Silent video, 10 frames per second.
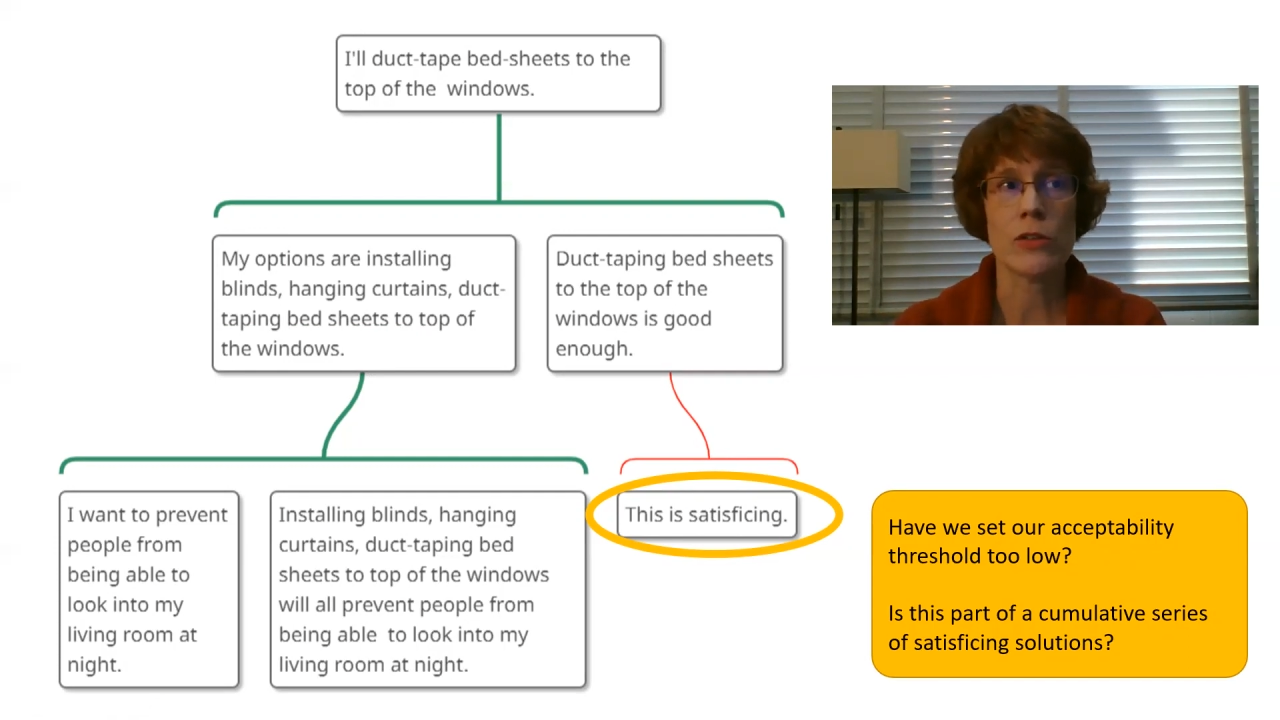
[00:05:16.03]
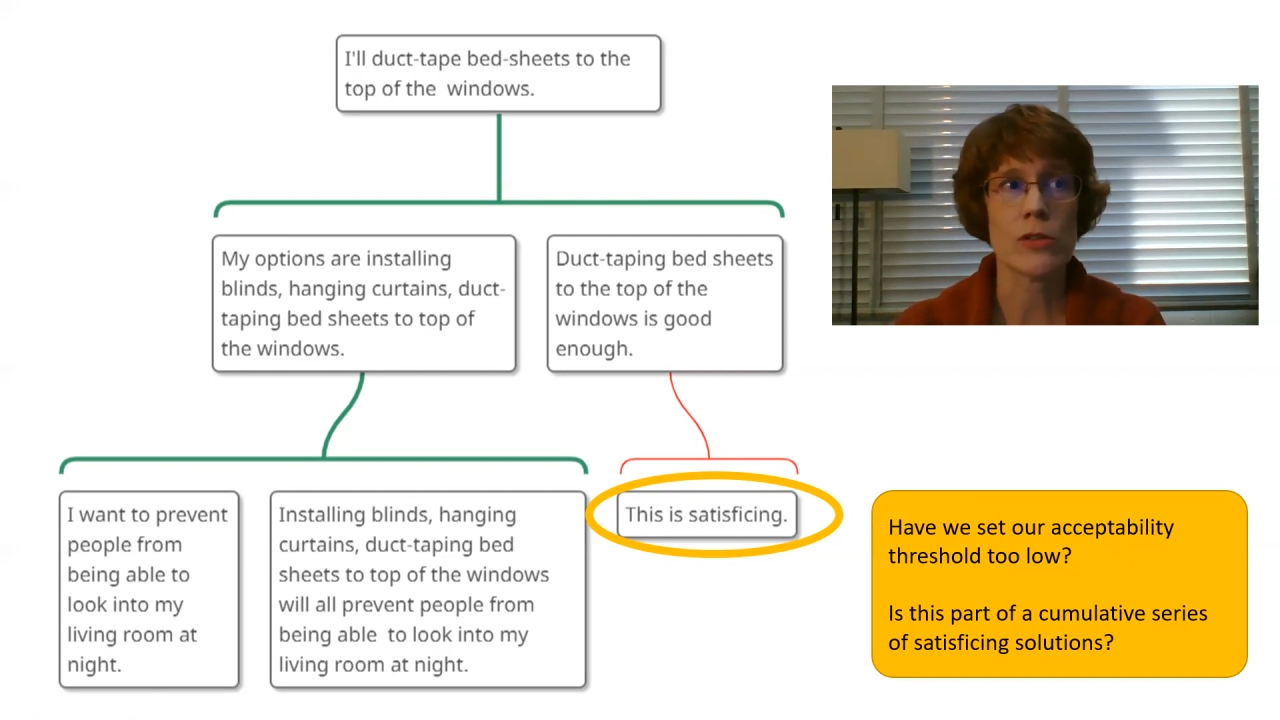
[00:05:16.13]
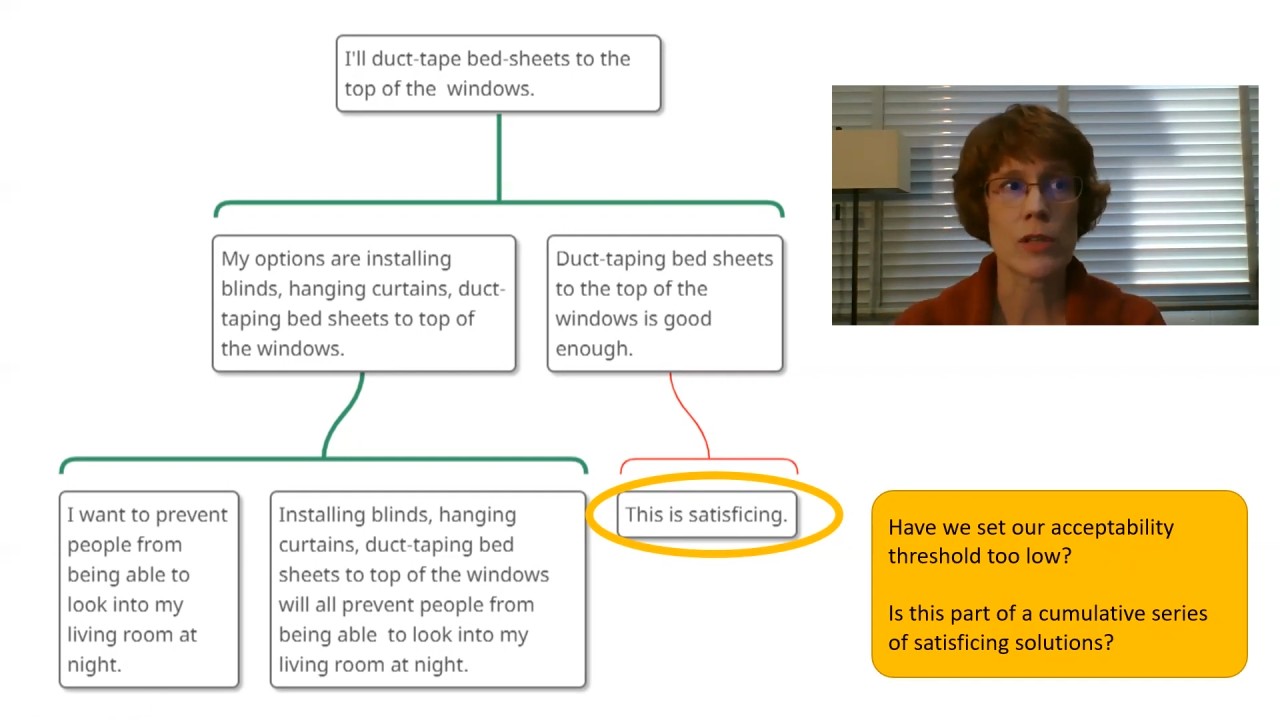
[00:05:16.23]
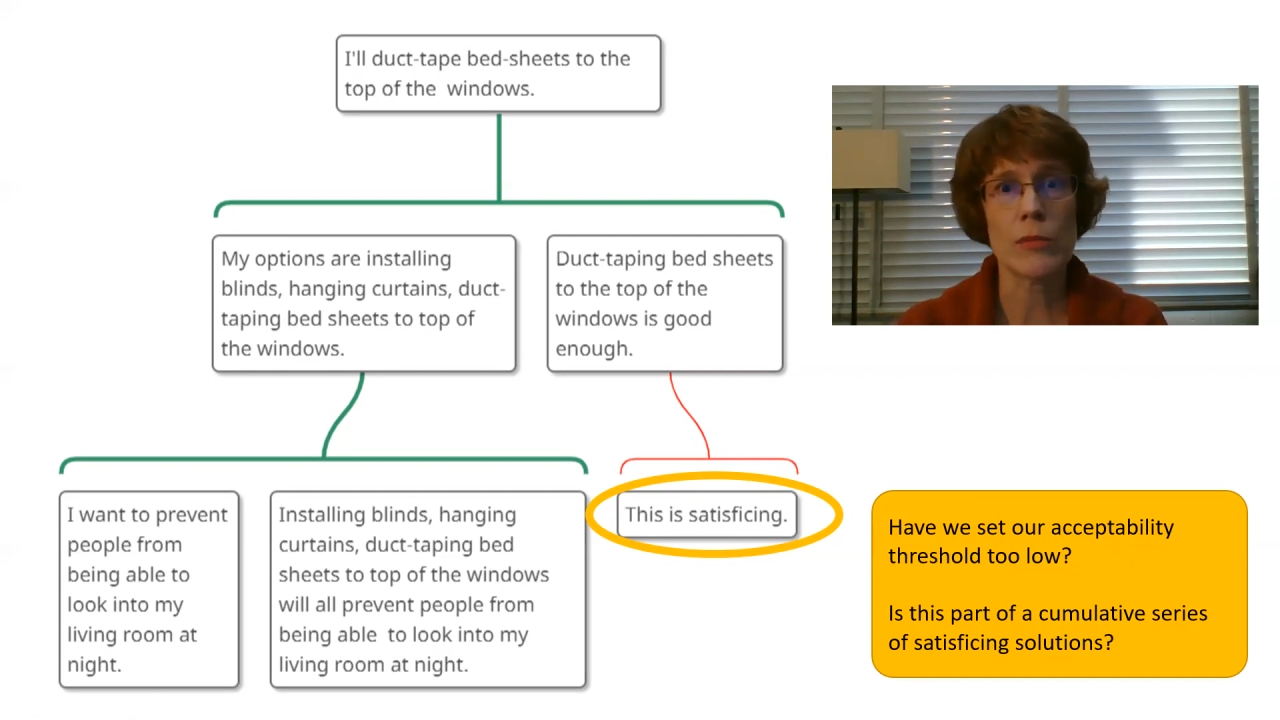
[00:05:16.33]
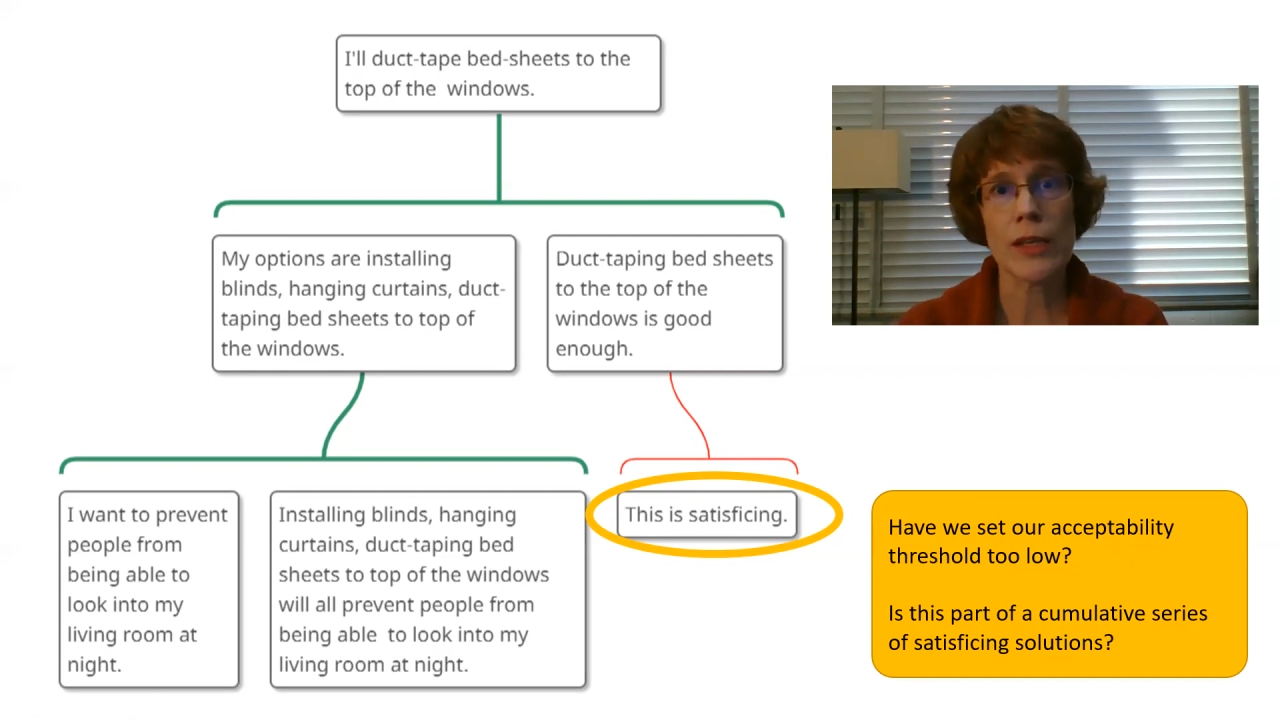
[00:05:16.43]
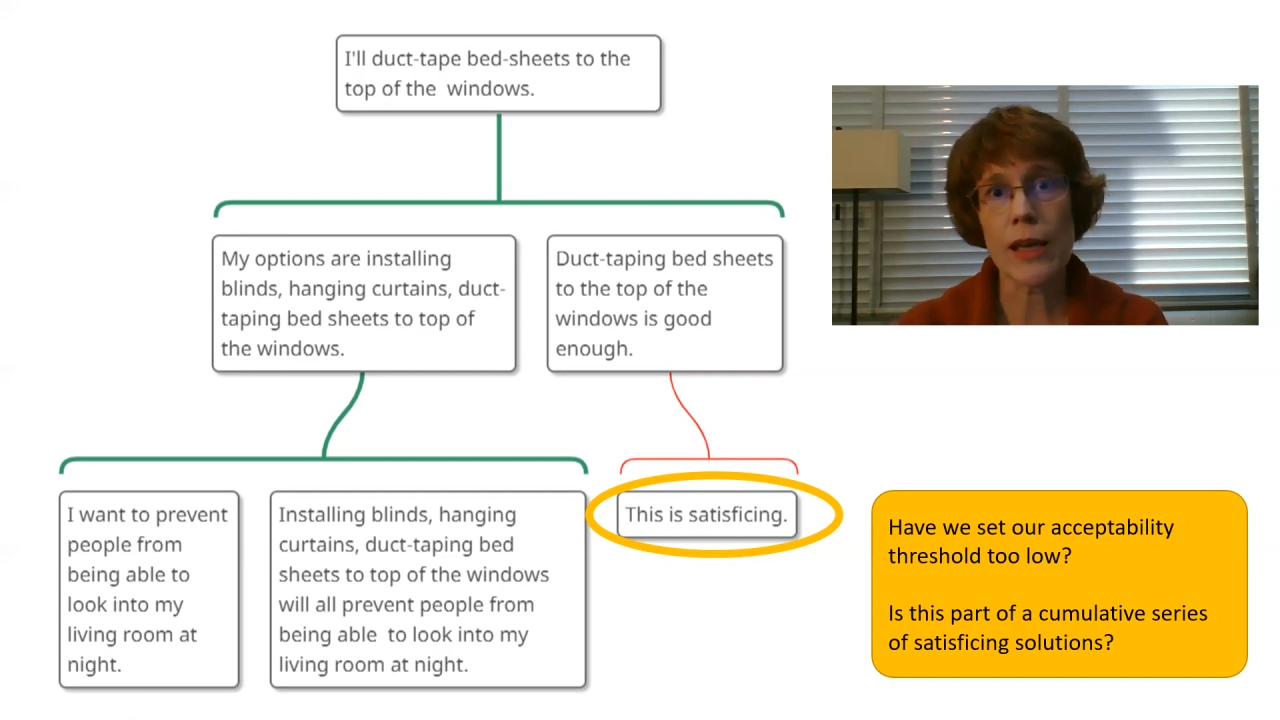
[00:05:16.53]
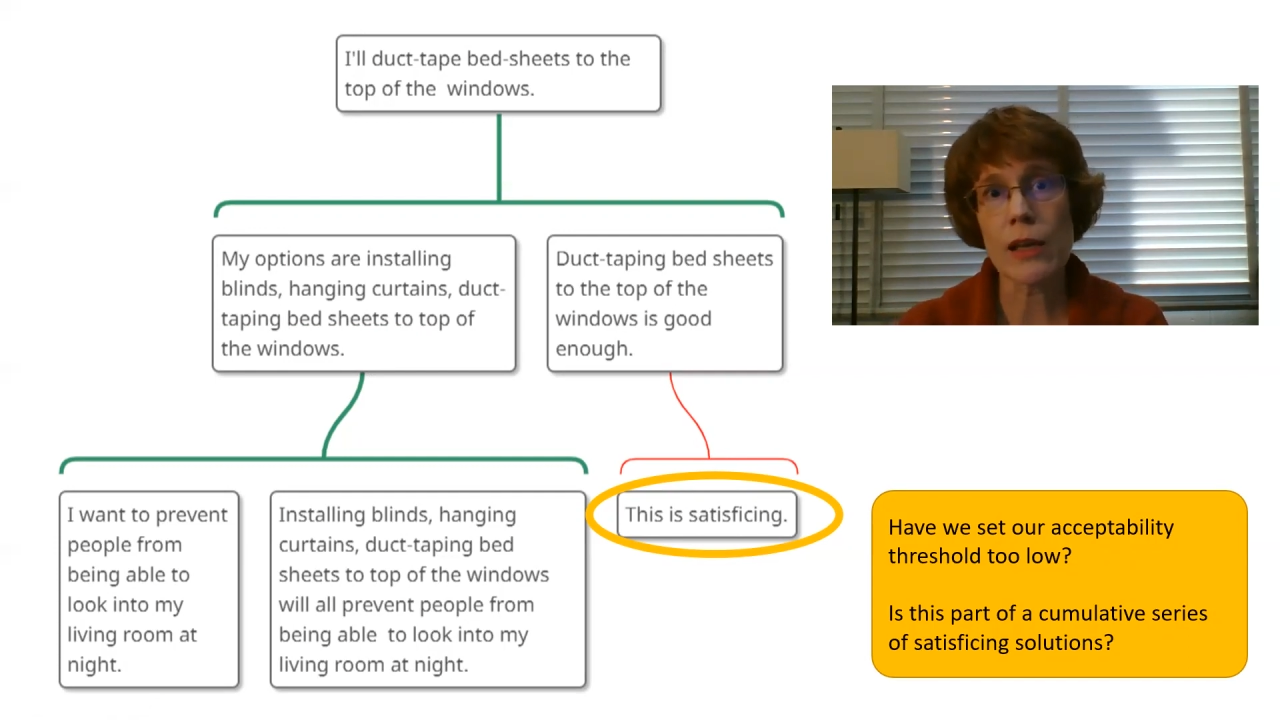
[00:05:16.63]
to do something